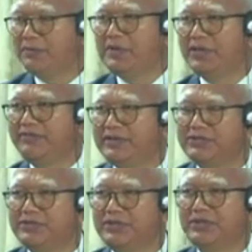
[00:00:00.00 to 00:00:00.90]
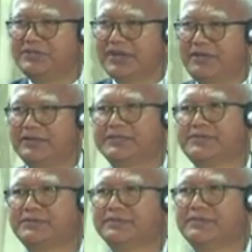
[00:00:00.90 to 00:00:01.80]
be given to the
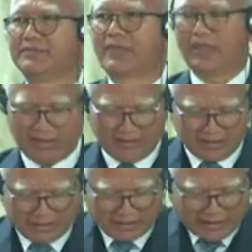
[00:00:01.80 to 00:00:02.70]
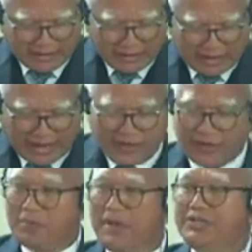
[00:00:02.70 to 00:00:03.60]
non-tribals. I want
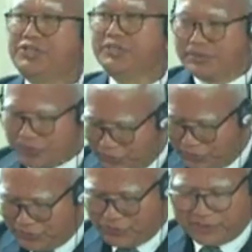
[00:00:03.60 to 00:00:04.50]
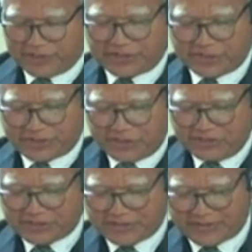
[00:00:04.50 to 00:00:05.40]
to mention through you, Mr.
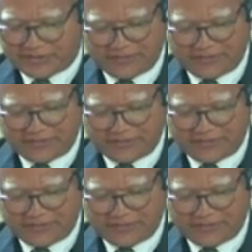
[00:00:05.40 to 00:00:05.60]
Chairman, sir,